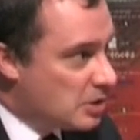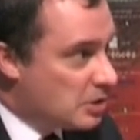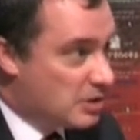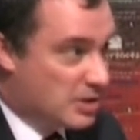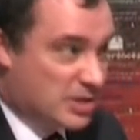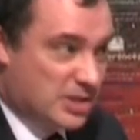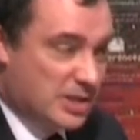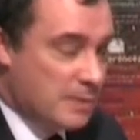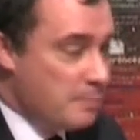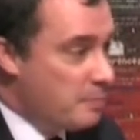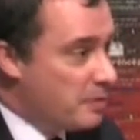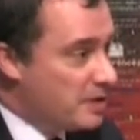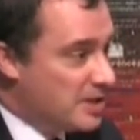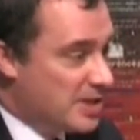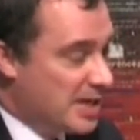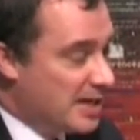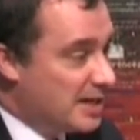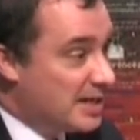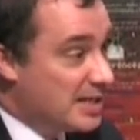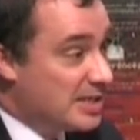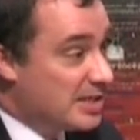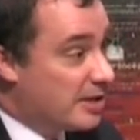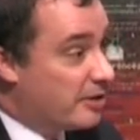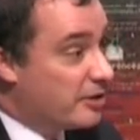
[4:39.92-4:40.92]
Simple
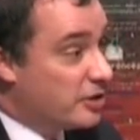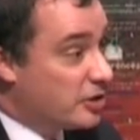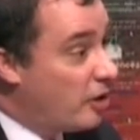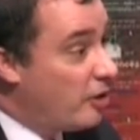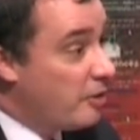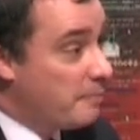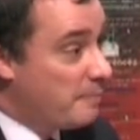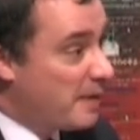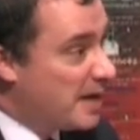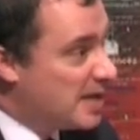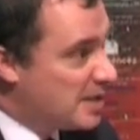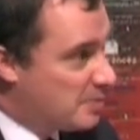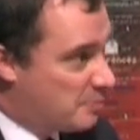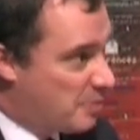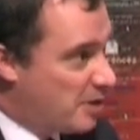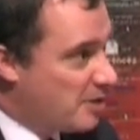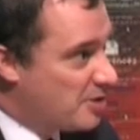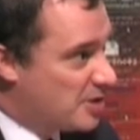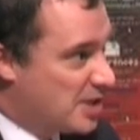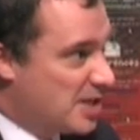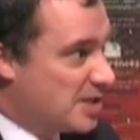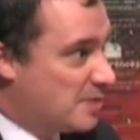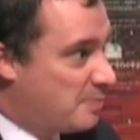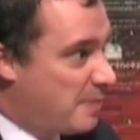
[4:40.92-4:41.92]
techniques like time-based
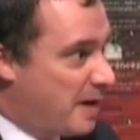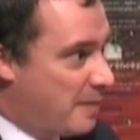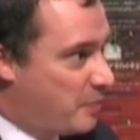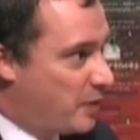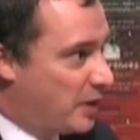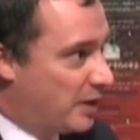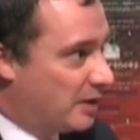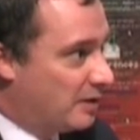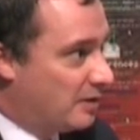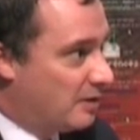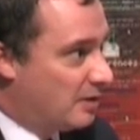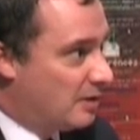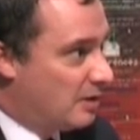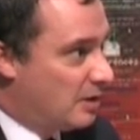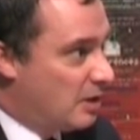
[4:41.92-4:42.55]
process mapping.